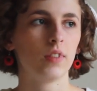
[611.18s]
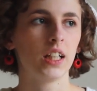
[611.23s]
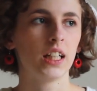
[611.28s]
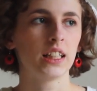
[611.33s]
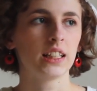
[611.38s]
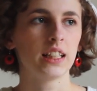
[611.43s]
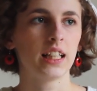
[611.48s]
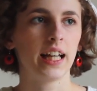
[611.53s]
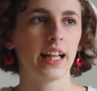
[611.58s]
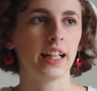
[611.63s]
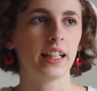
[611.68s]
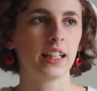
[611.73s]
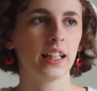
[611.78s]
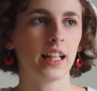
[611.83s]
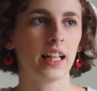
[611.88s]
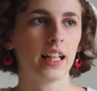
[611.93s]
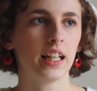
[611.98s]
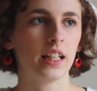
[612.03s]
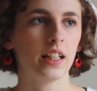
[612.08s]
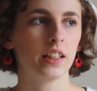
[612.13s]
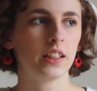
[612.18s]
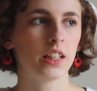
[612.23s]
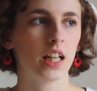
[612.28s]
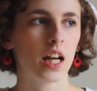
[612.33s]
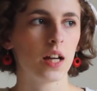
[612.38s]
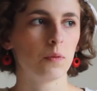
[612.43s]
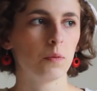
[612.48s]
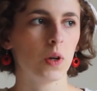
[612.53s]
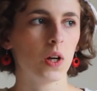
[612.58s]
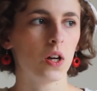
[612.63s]
is like a
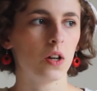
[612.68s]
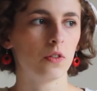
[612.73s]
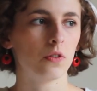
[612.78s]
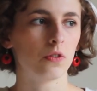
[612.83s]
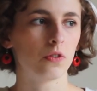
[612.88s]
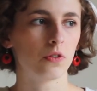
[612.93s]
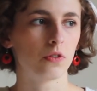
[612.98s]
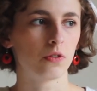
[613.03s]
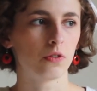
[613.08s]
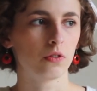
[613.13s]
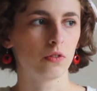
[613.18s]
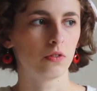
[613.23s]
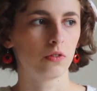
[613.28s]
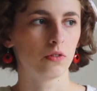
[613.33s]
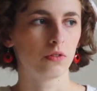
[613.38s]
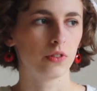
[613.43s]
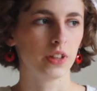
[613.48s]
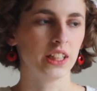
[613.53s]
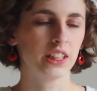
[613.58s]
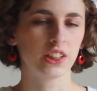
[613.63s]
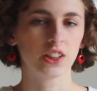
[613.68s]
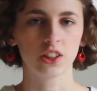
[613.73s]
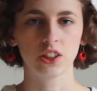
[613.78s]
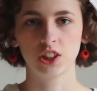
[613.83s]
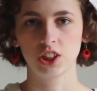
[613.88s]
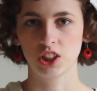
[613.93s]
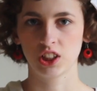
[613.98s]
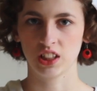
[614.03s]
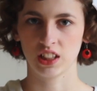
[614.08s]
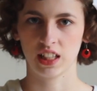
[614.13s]
time of
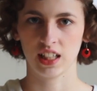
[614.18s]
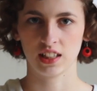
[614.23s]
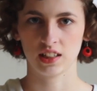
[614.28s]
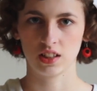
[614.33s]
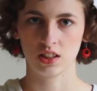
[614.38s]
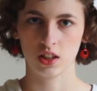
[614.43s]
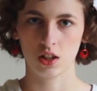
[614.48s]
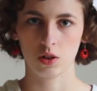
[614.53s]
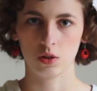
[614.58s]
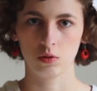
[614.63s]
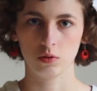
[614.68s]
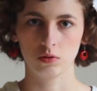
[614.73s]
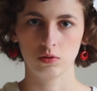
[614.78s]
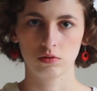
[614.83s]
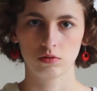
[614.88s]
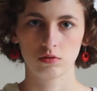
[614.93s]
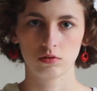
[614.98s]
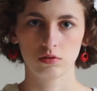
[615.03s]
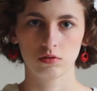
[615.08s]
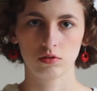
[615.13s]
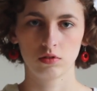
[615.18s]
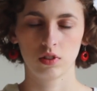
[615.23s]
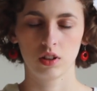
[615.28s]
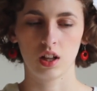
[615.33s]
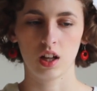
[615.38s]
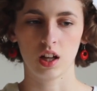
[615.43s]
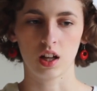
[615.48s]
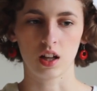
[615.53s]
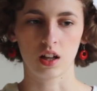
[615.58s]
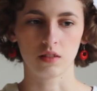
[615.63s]
research to get to know
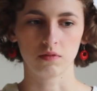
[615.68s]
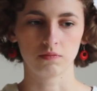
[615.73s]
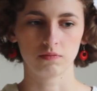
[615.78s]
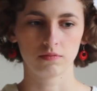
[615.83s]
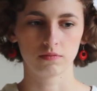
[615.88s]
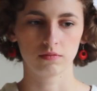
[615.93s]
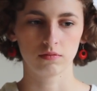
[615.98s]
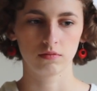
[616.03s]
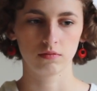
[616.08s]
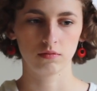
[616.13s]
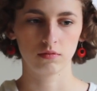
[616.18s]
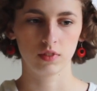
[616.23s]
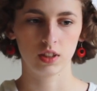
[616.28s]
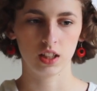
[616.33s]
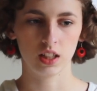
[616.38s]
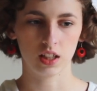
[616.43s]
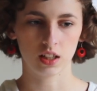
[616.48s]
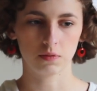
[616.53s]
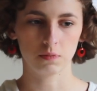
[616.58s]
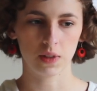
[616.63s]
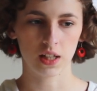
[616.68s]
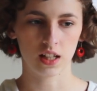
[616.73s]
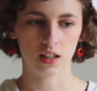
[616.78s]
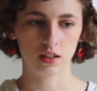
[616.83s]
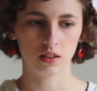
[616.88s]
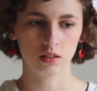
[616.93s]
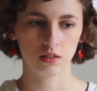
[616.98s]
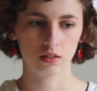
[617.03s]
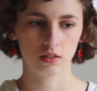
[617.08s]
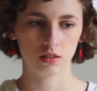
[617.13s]
um, the young
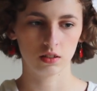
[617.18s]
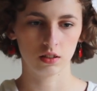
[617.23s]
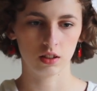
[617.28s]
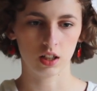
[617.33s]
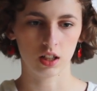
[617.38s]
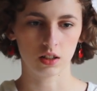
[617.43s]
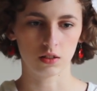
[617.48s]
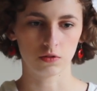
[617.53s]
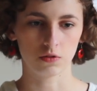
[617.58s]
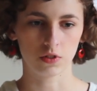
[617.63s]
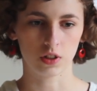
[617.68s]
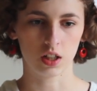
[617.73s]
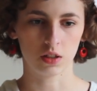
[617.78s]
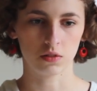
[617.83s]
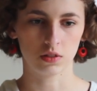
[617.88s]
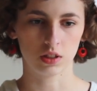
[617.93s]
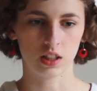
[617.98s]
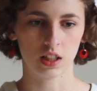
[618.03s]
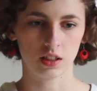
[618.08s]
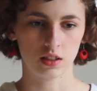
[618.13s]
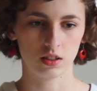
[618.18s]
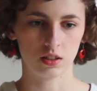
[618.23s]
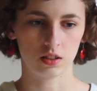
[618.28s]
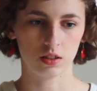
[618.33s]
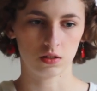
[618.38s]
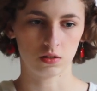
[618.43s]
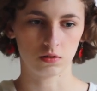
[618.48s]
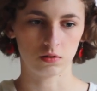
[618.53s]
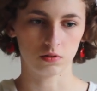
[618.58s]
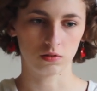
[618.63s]
man and for him to get to
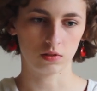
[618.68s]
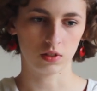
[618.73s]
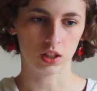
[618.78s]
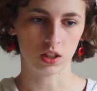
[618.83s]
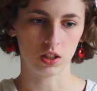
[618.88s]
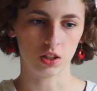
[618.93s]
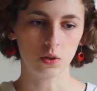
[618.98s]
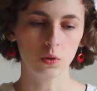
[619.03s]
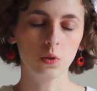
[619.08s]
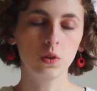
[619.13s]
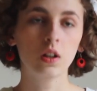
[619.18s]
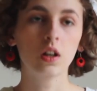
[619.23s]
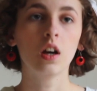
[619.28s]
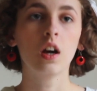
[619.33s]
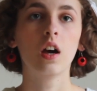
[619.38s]
know you.